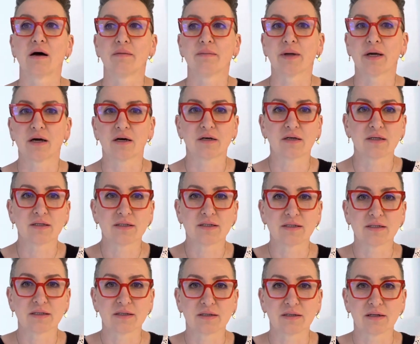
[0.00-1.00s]
because
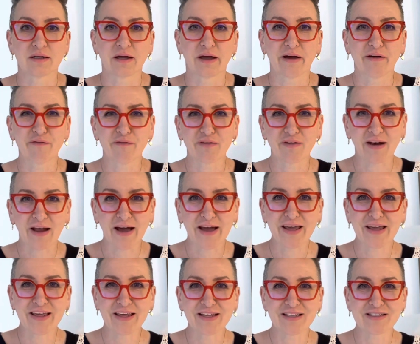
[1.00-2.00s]
a
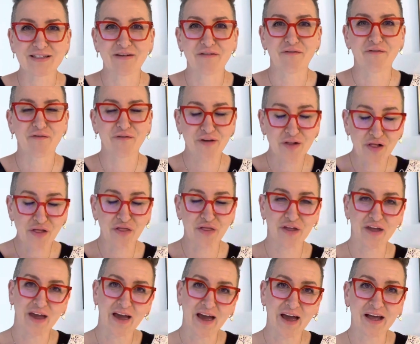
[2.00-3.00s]
fly is a
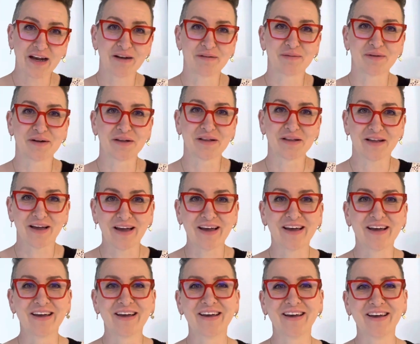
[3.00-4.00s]
filthy animal,
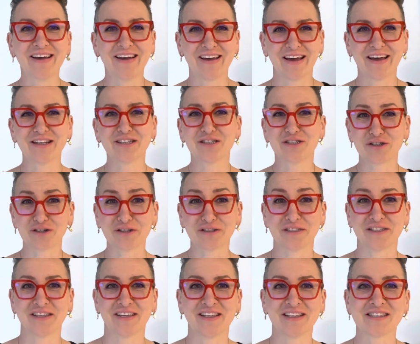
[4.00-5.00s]
a
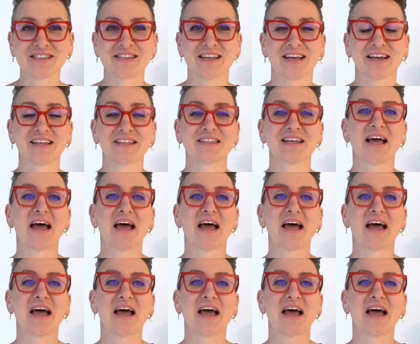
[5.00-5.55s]
dirty insect,